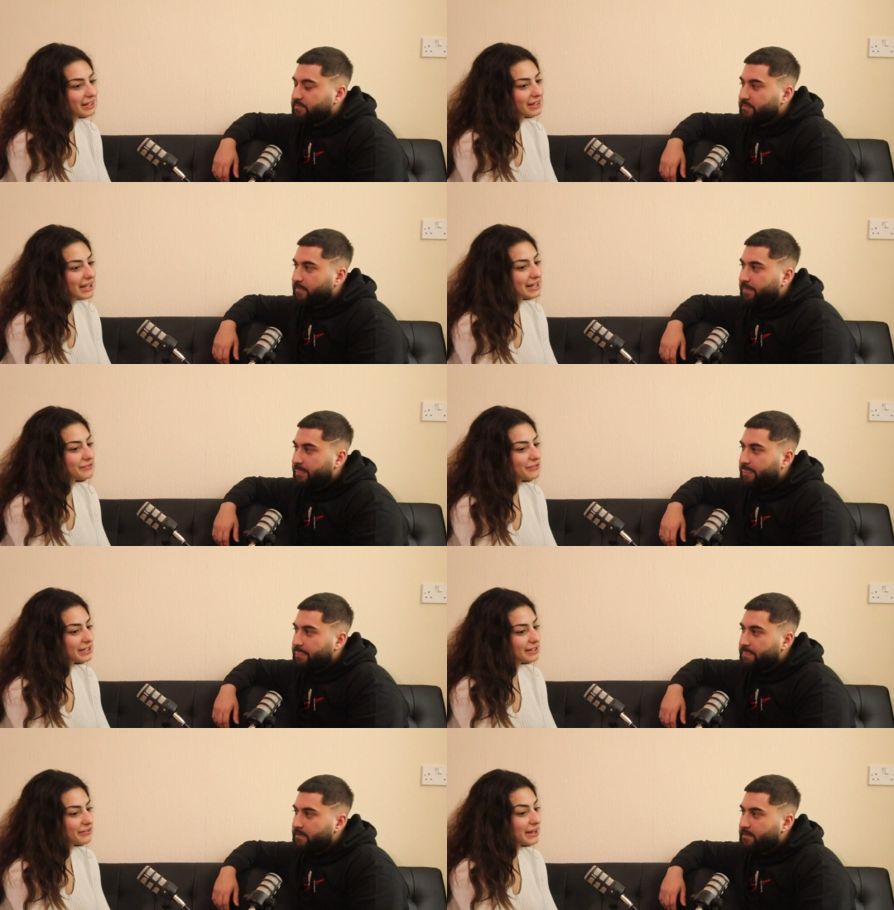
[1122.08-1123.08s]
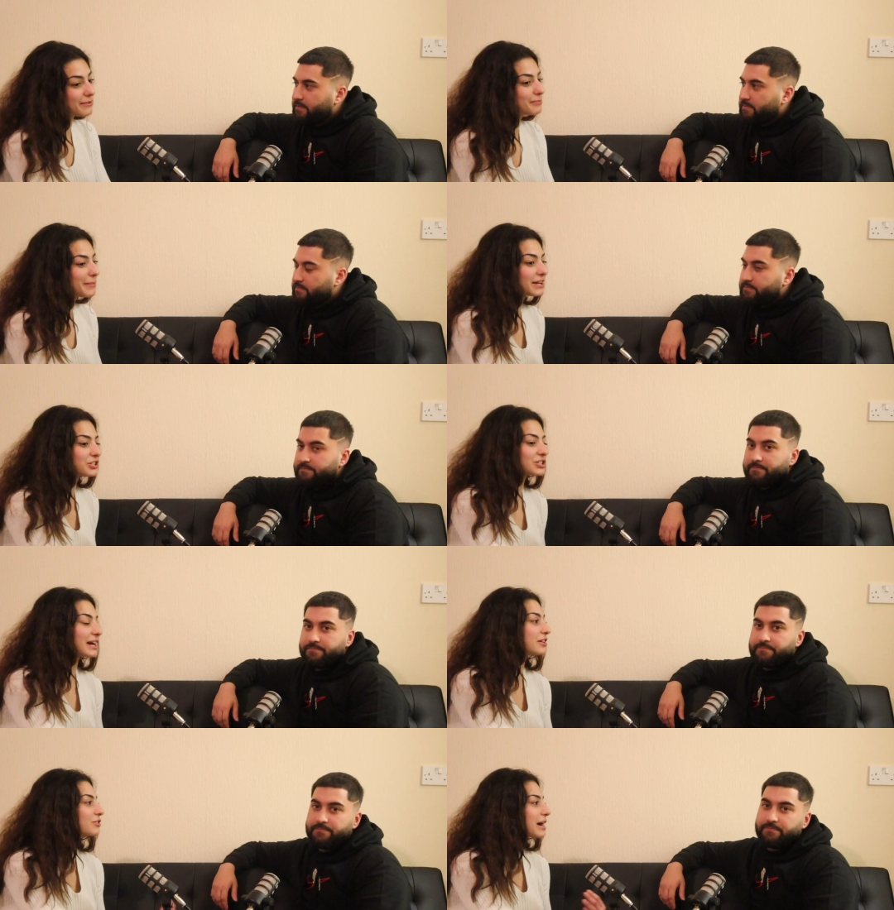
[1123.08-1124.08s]
Speaker 1: and if it, if I manage to kind
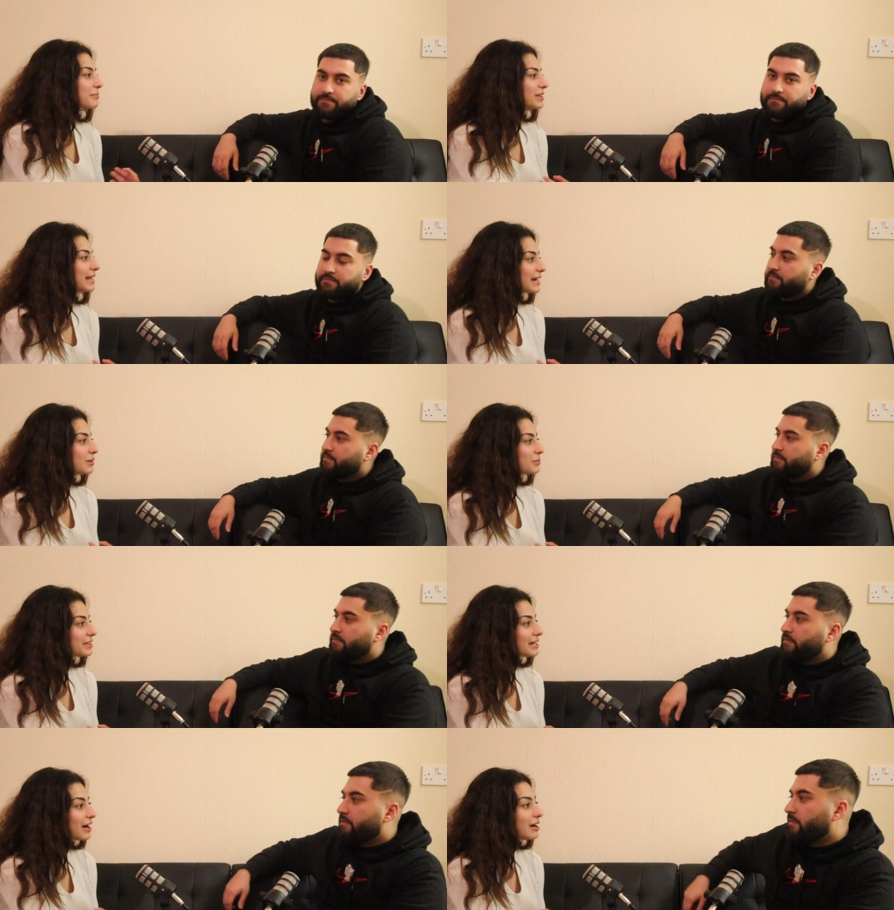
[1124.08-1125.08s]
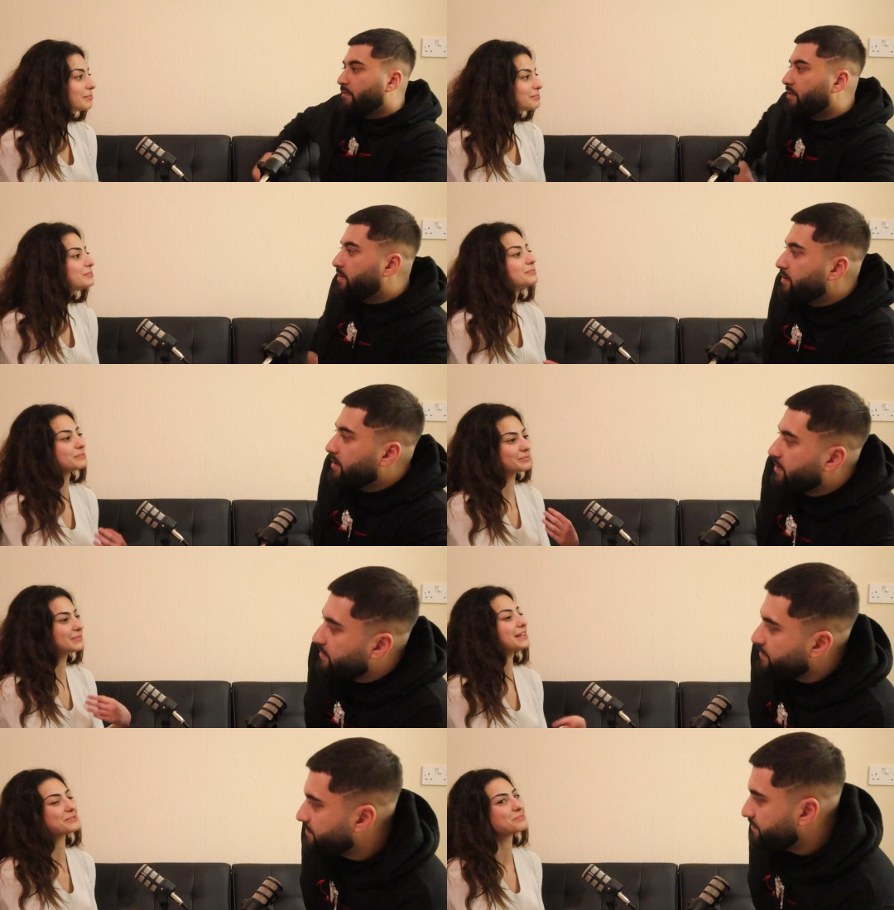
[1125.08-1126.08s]
of grab the leg with the arm, yeah,
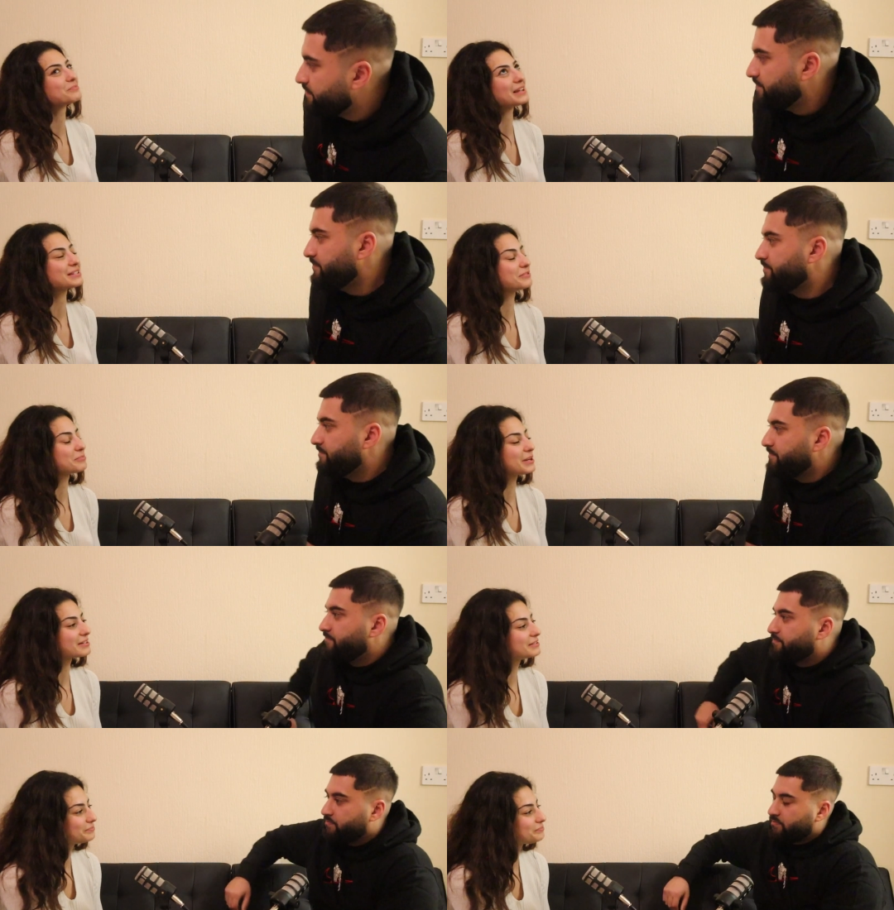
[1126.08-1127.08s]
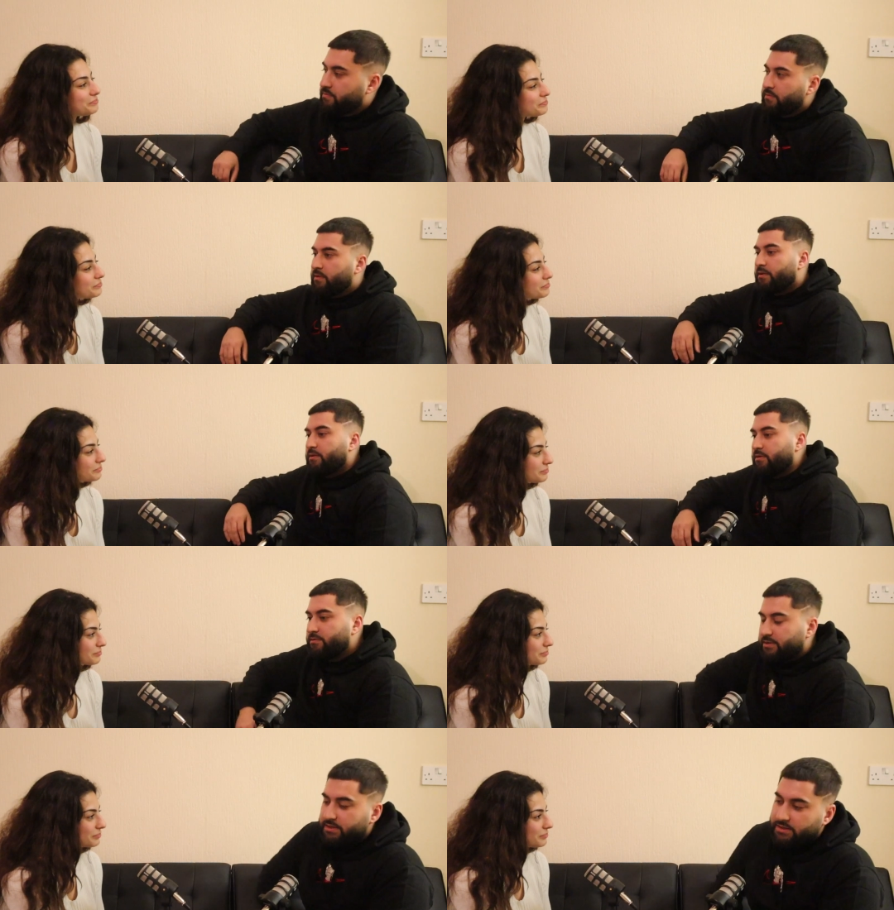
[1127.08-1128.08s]
that's that's even better.
Speaker 2: All
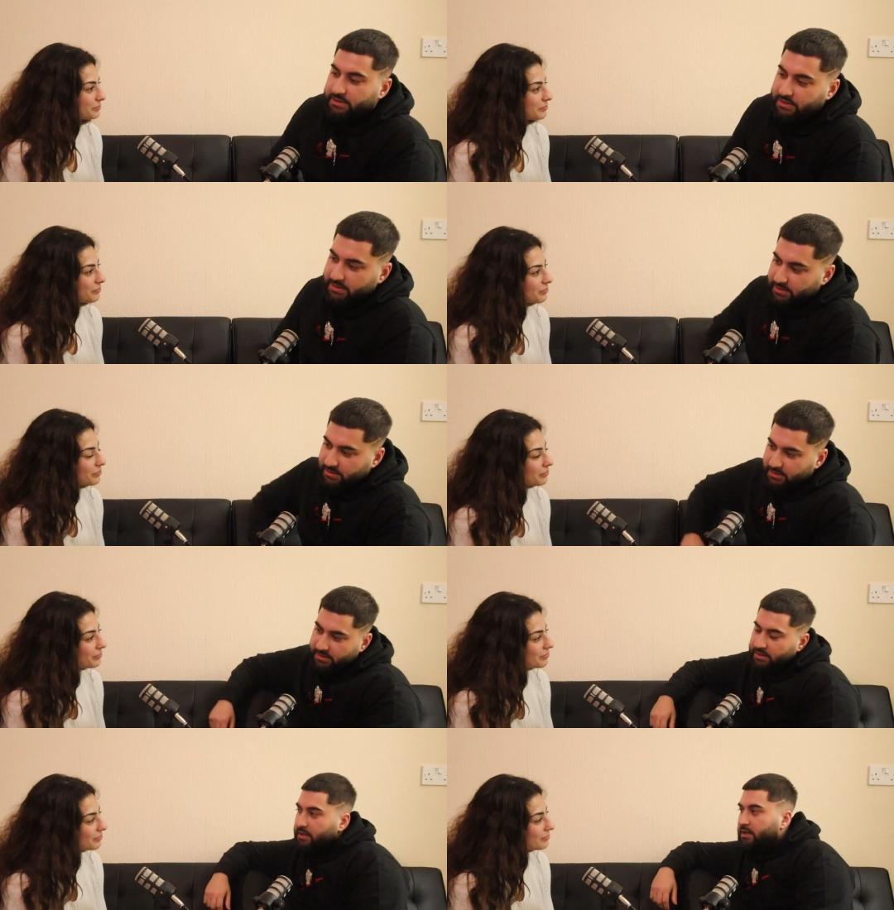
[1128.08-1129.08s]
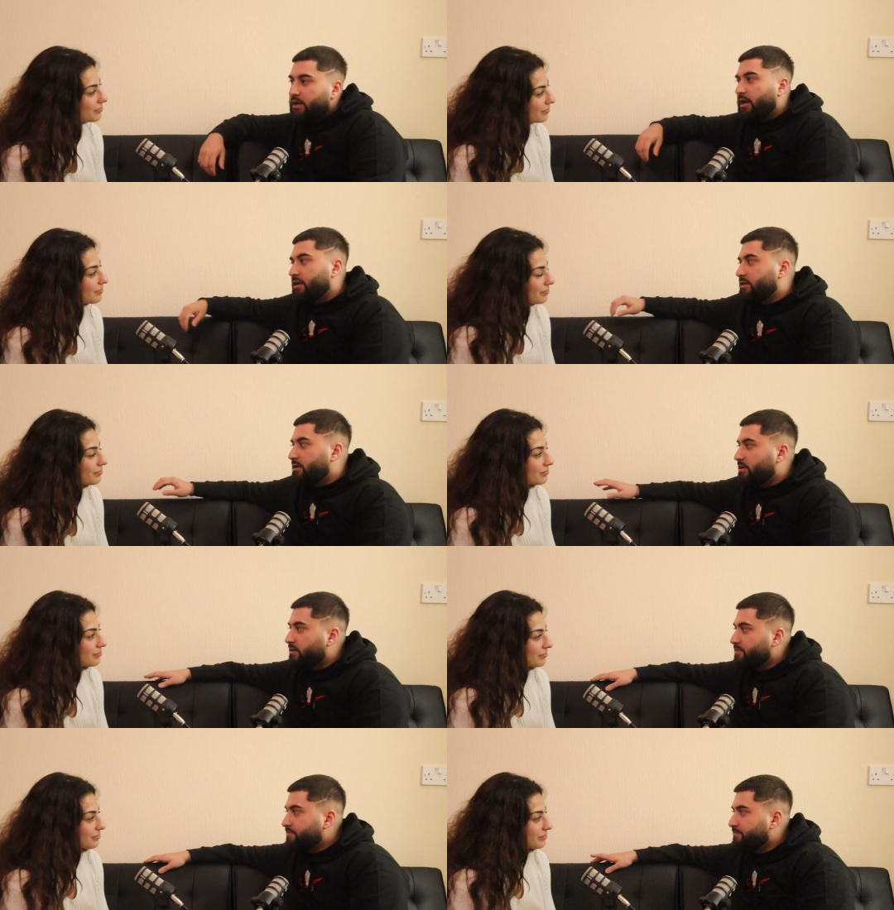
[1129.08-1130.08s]
right, nice. And
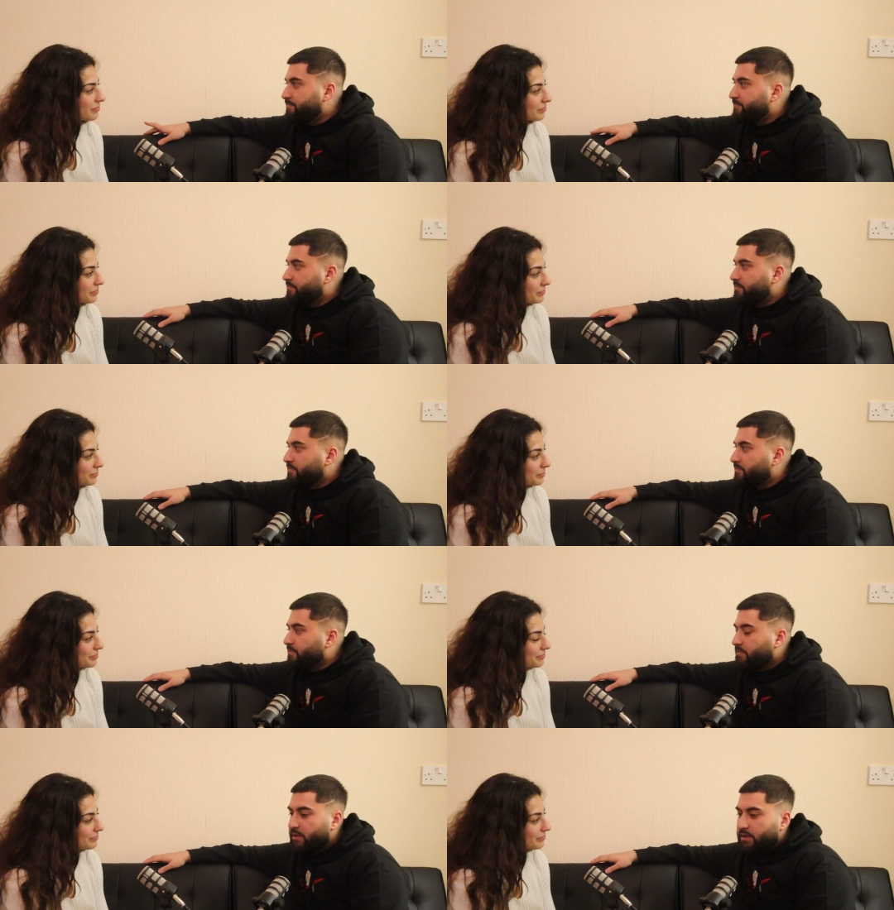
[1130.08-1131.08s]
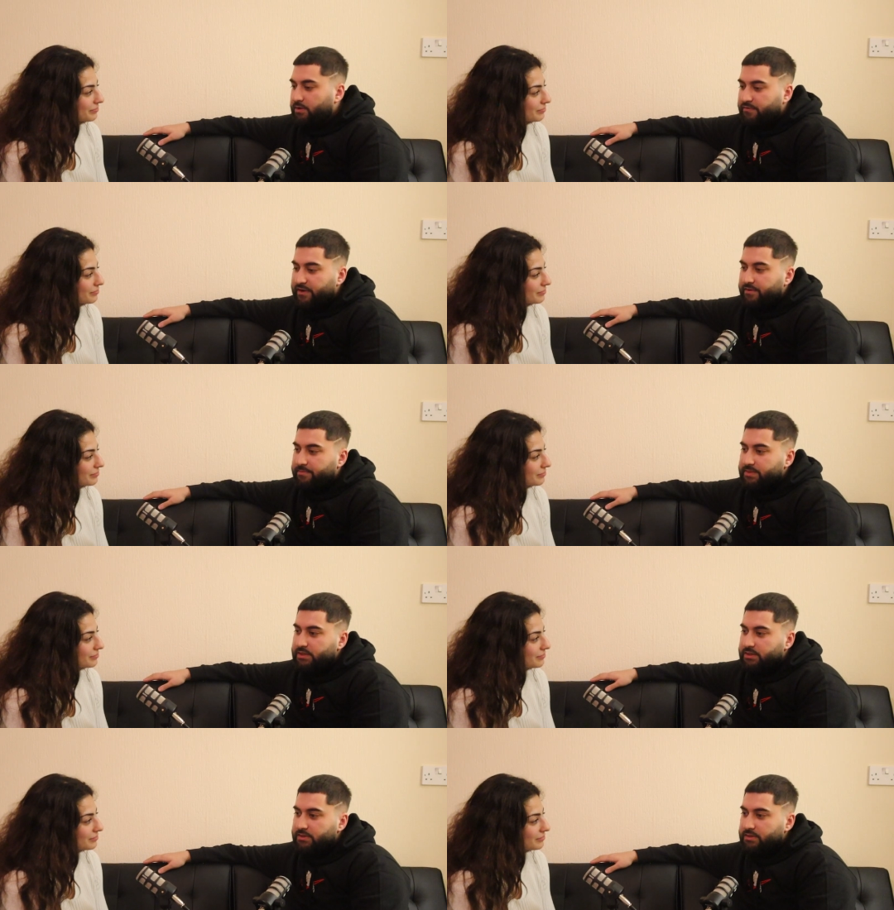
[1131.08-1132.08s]
um, your favorite
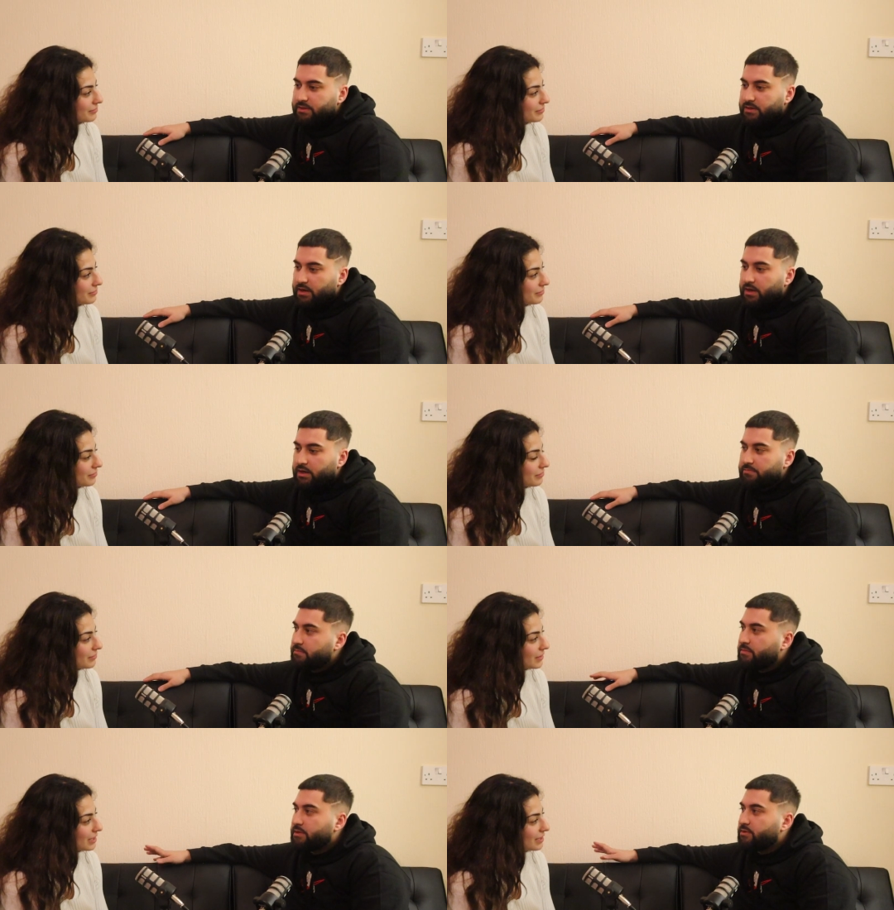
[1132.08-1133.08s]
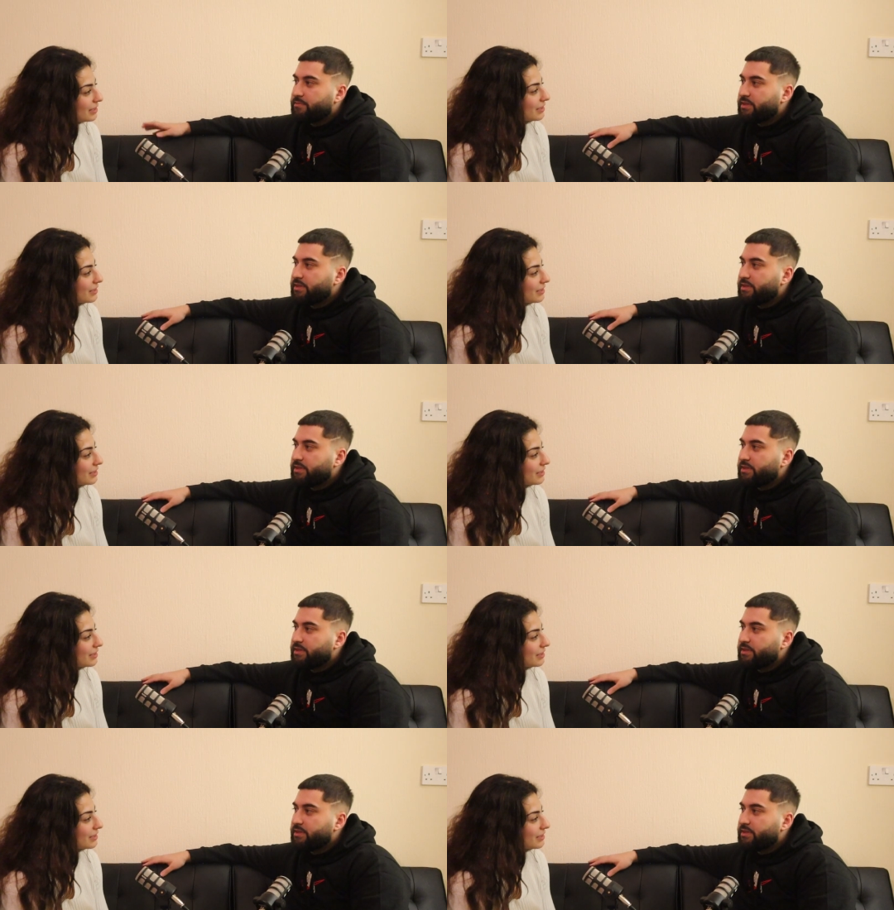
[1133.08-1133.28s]
position? Um, I don't mean the